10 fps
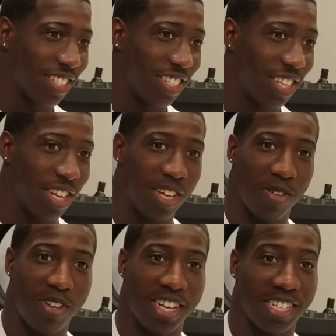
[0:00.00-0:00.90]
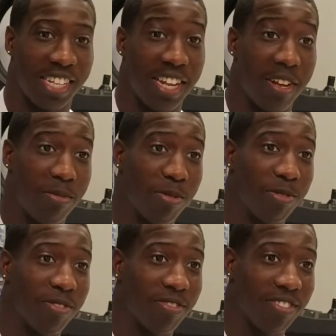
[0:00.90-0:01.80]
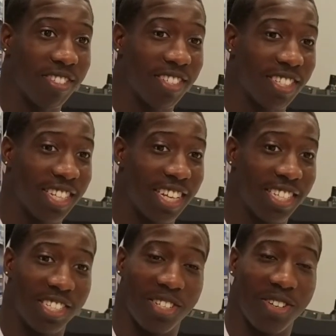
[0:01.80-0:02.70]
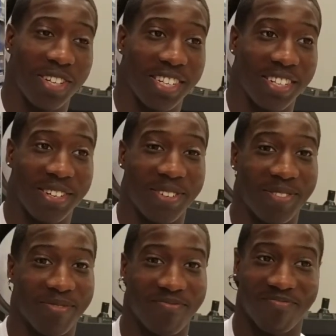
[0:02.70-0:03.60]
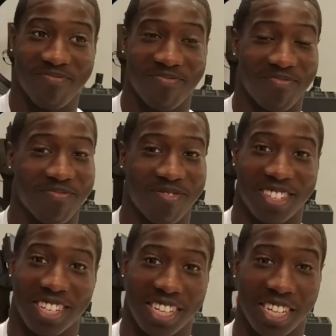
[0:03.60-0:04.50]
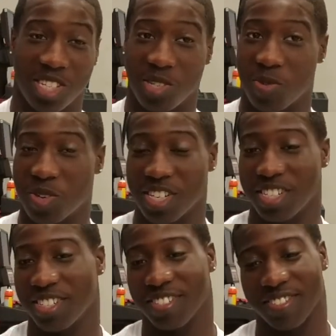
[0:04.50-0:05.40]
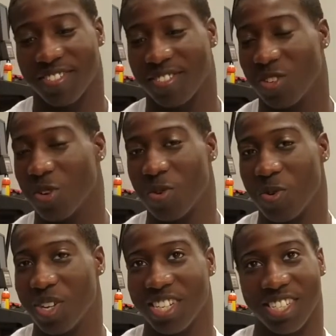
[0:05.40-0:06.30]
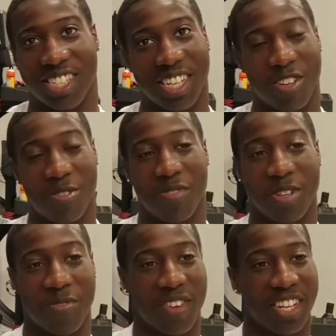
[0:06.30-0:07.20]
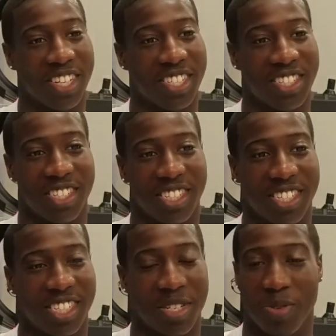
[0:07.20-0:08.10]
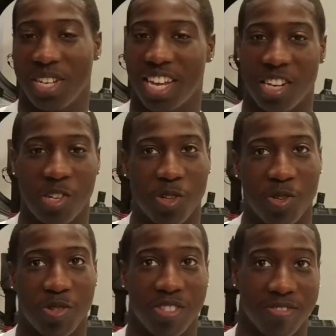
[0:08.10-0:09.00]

We got to stay humble and just go out there and get this win. Whoever wins, take home field advantage, and we can't lose.